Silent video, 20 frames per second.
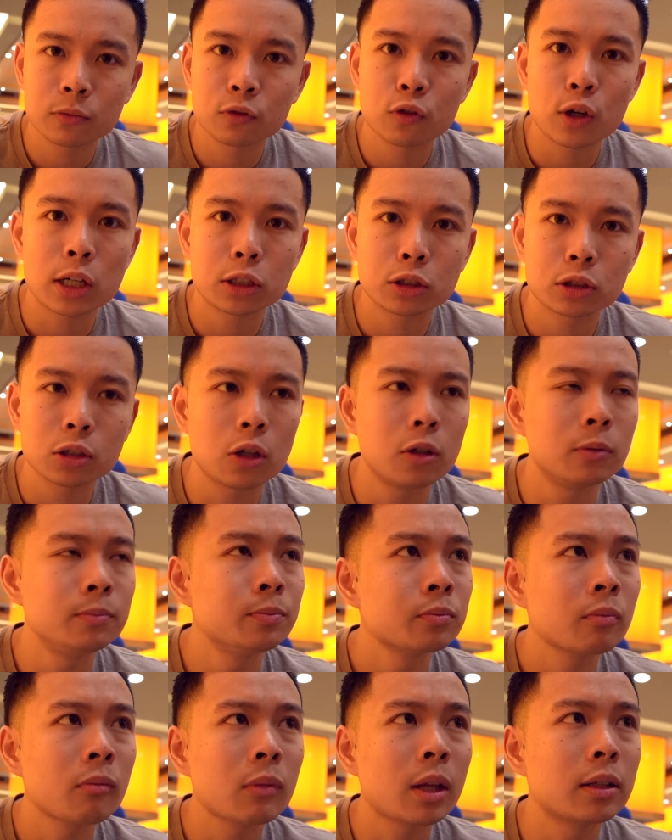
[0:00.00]
fresh, so
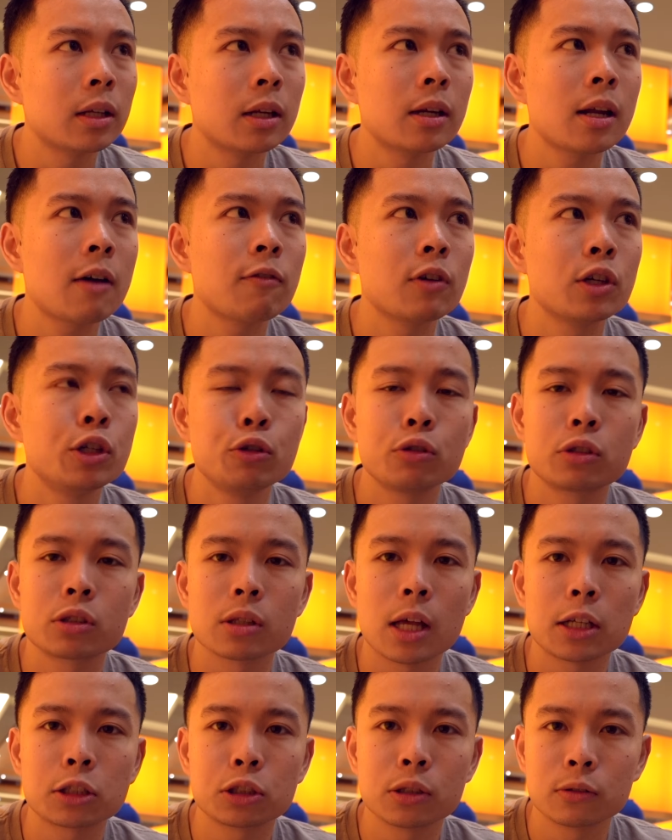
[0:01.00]
they didn't have a huge
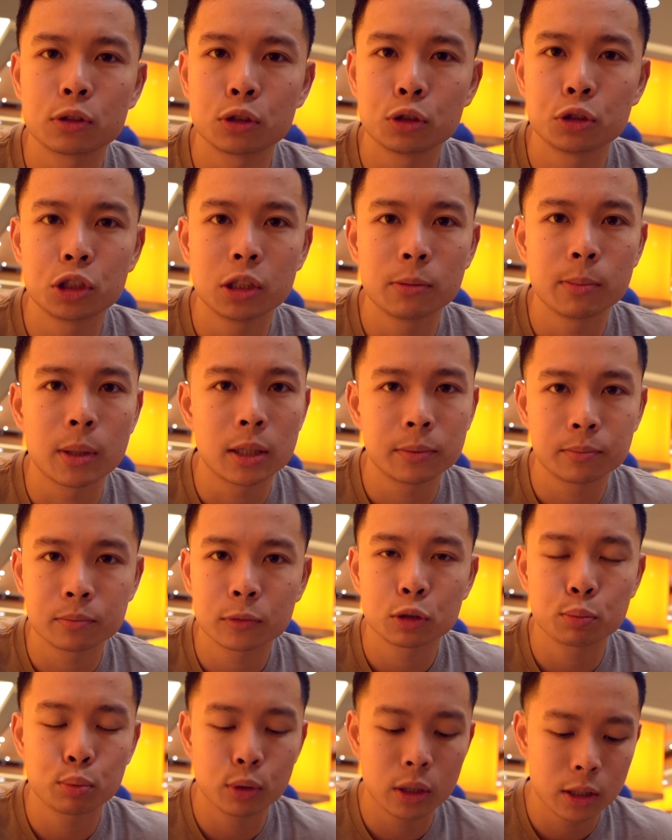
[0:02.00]
selection of sushi, but
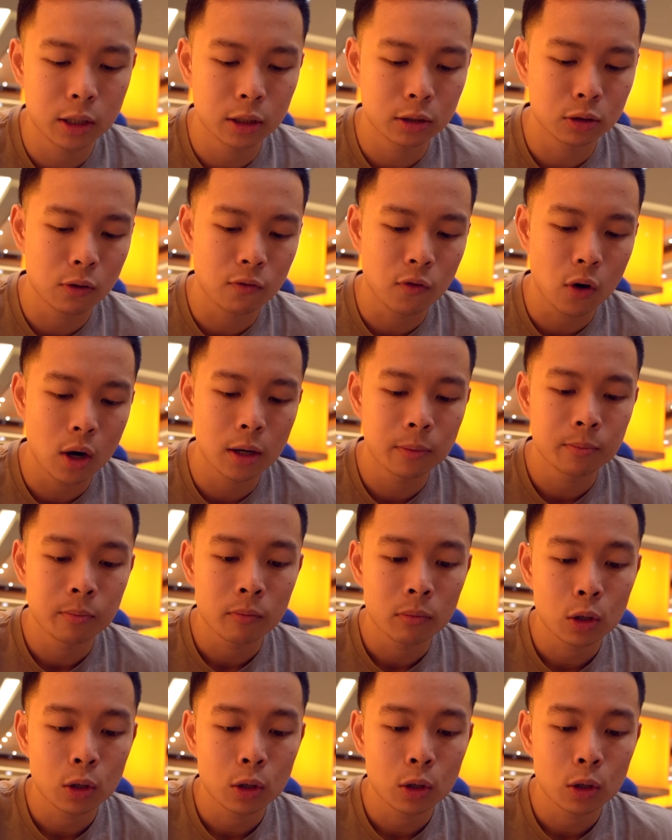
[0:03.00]
it's pretty good so far.